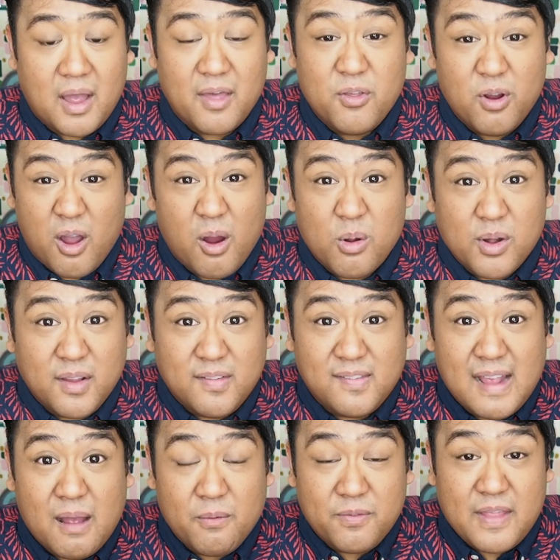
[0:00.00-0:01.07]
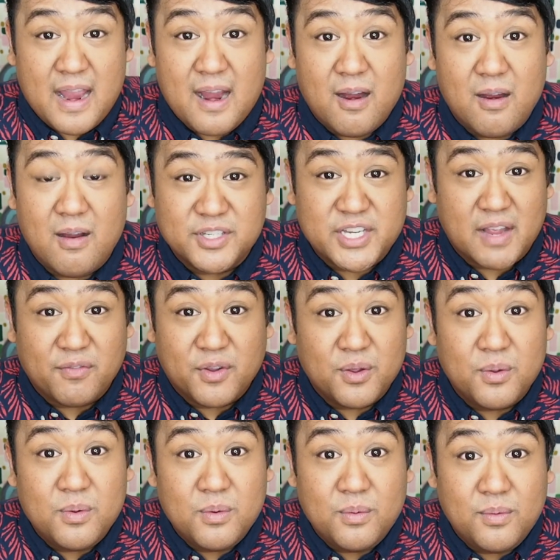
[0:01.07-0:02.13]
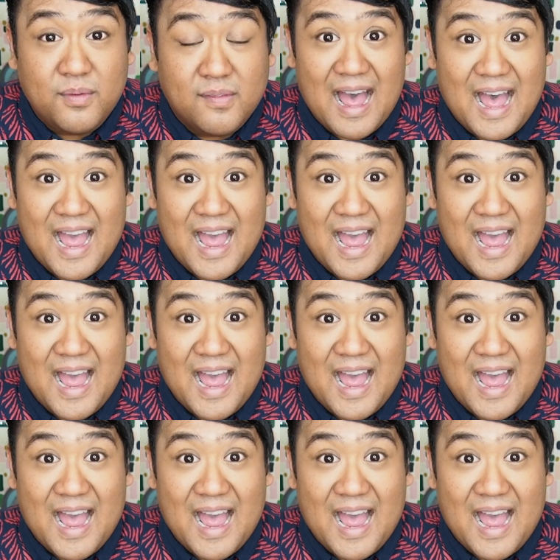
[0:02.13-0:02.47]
Other artists out there, Jeff Koons.